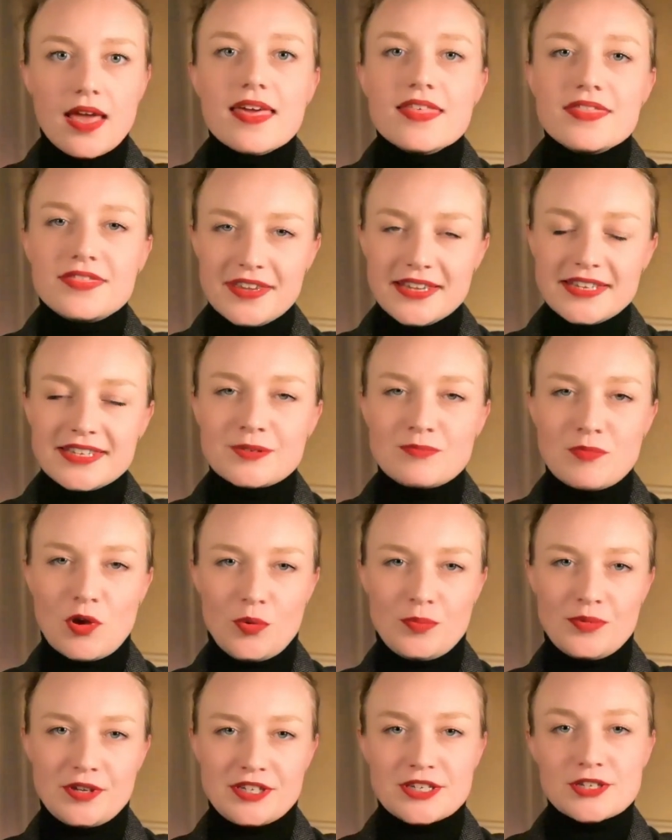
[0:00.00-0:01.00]
This
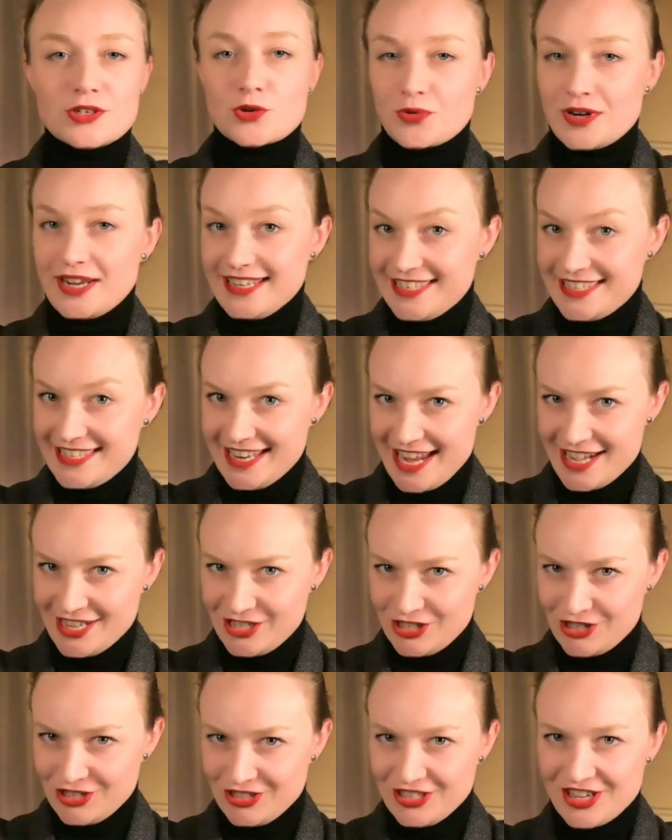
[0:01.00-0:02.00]
moment creates
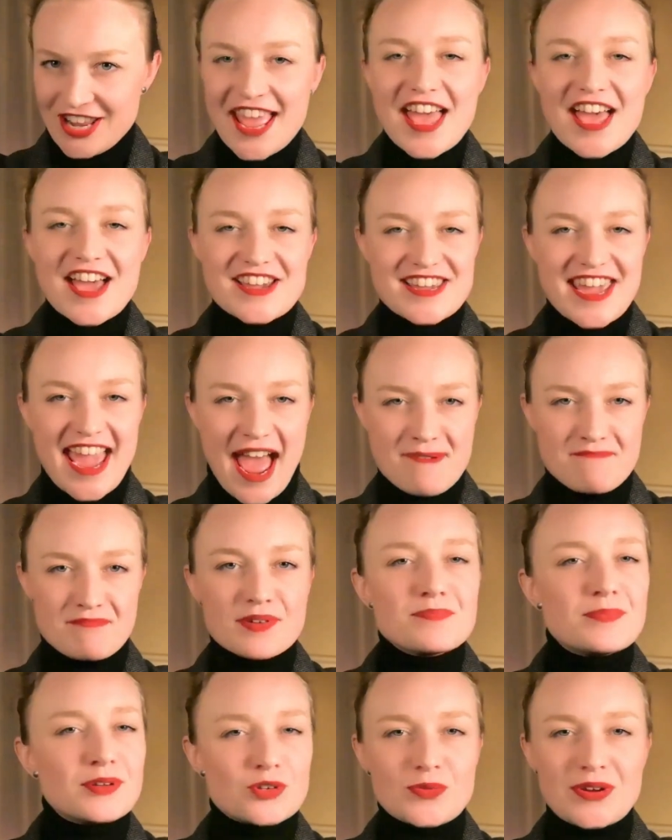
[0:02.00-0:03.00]
tension, a gap
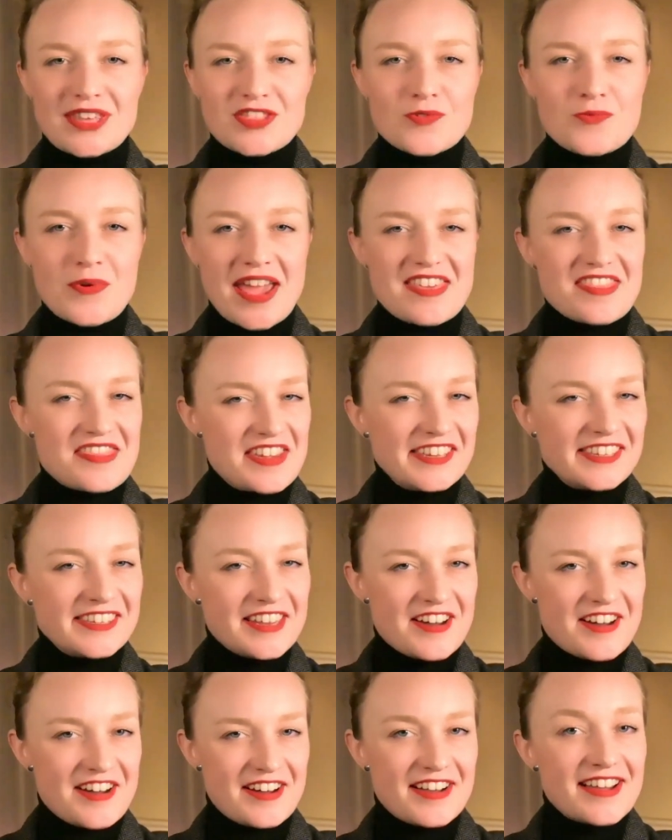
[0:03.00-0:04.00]
between the way things
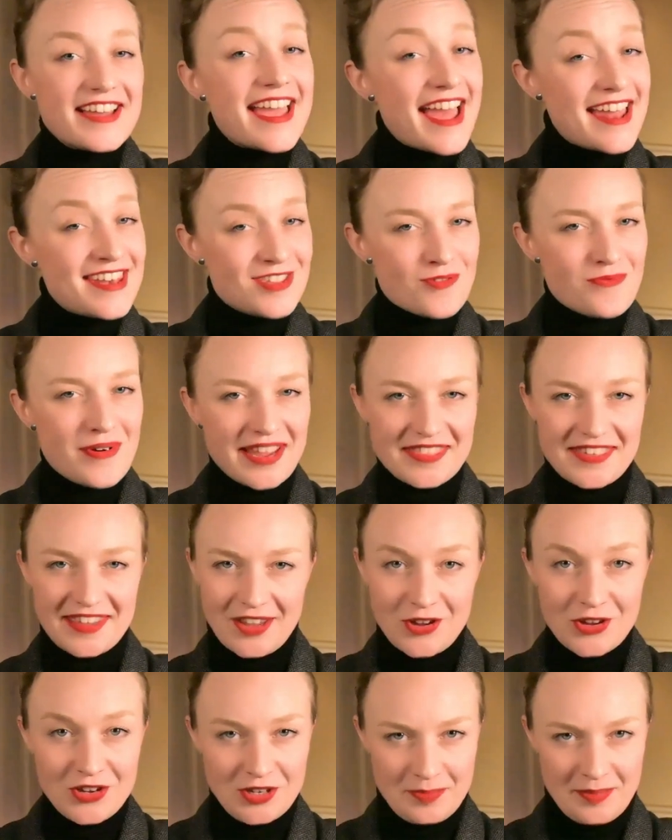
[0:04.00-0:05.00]
are and the way they
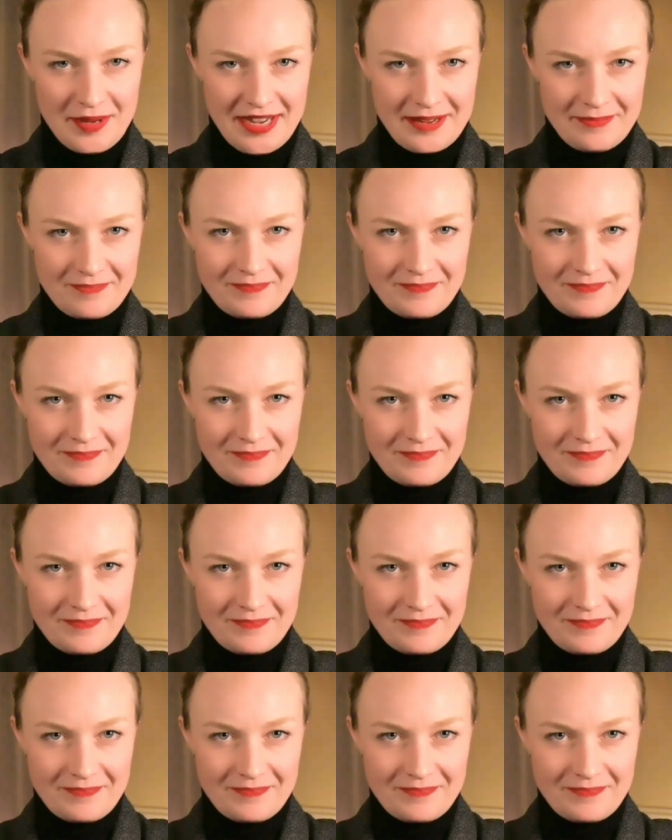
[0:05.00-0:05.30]
could be.